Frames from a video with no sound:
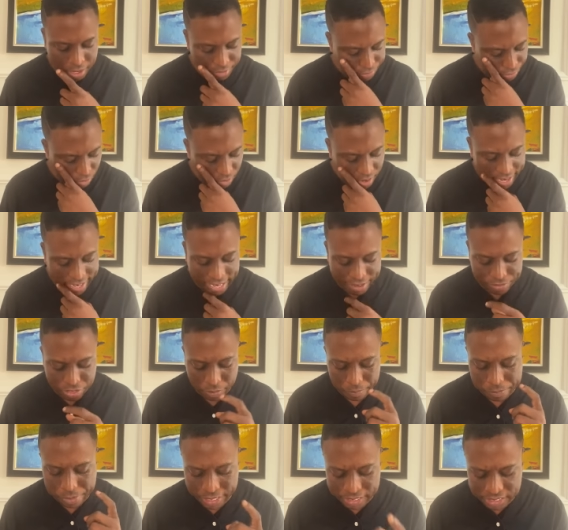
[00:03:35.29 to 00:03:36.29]
Therefore, I
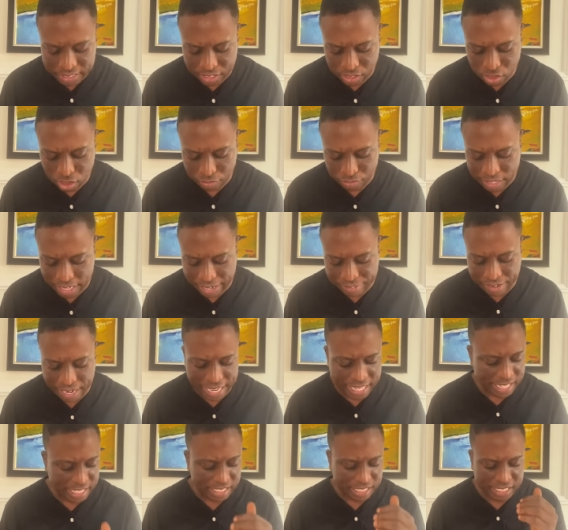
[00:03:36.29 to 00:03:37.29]
have the best things of life.
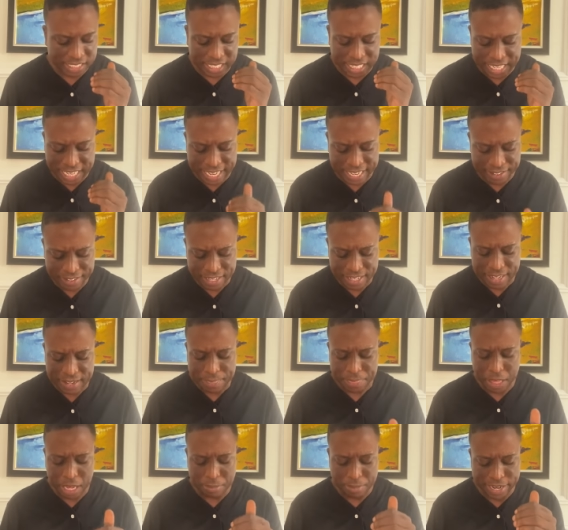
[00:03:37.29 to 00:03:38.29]
I declare
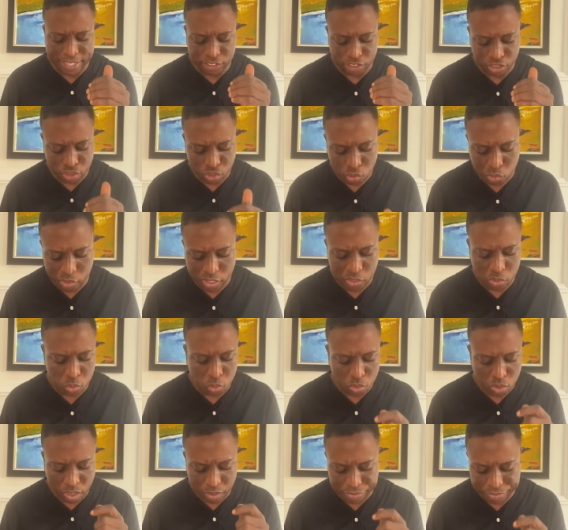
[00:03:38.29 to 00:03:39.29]
that my
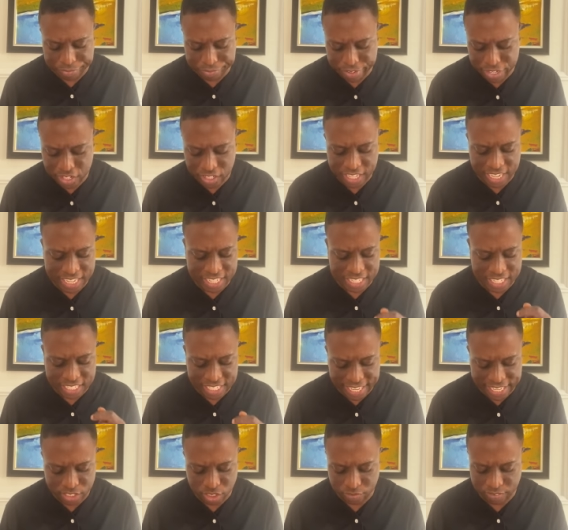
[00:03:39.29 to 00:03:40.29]
strength will not fail in the
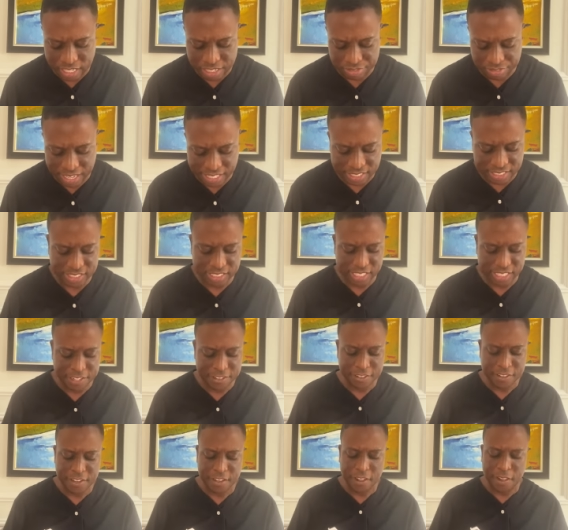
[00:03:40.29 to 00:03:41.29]
days of
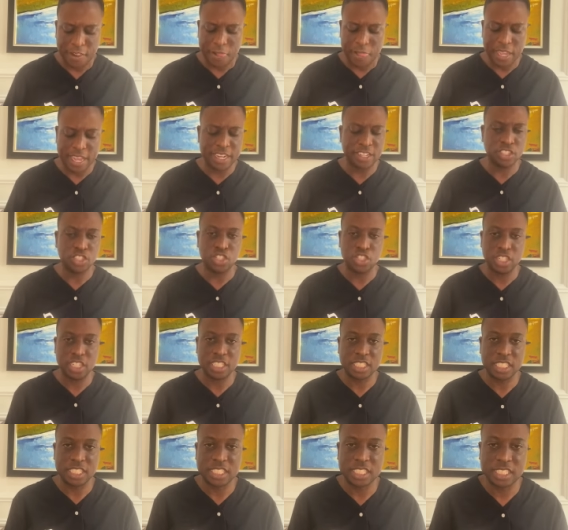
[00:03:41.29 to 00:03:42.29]
adversity in
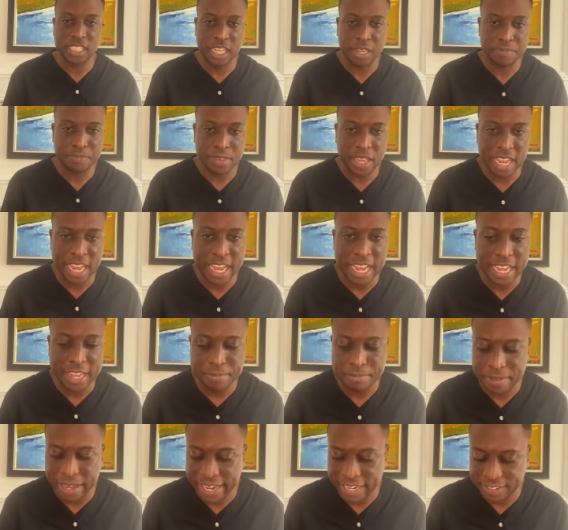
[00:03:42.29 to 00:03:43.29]
Jesus' name.
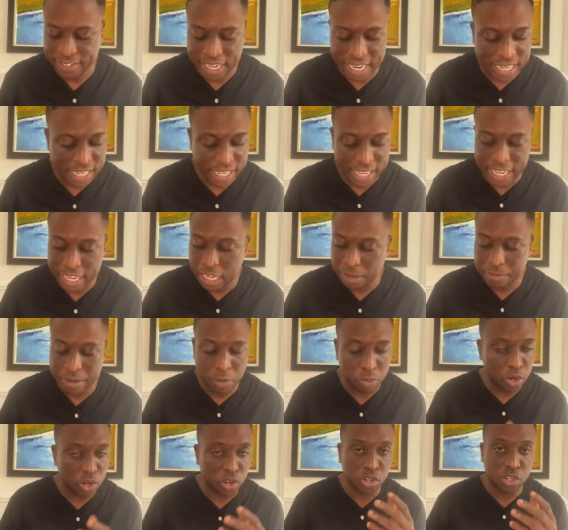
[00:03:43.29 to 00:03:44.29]
Amen and
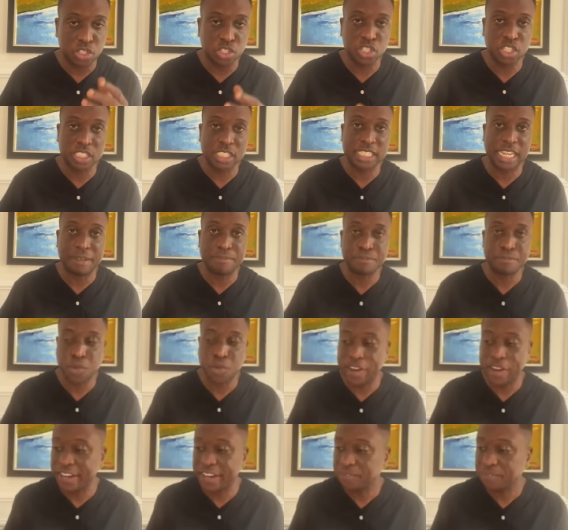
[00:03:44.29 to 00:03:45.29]
amen. We're going to just start
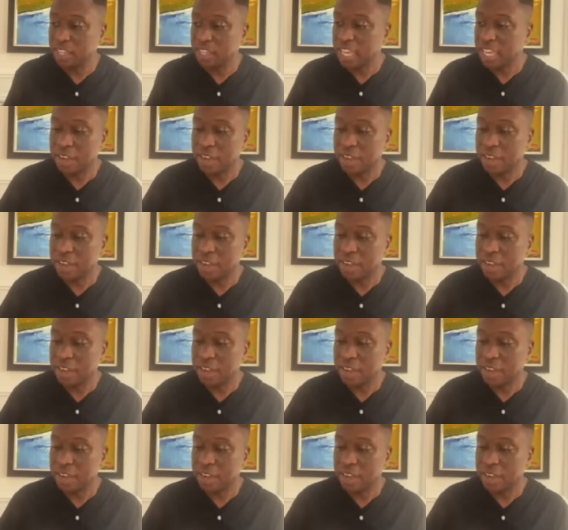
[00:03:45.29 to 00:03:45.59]
praying.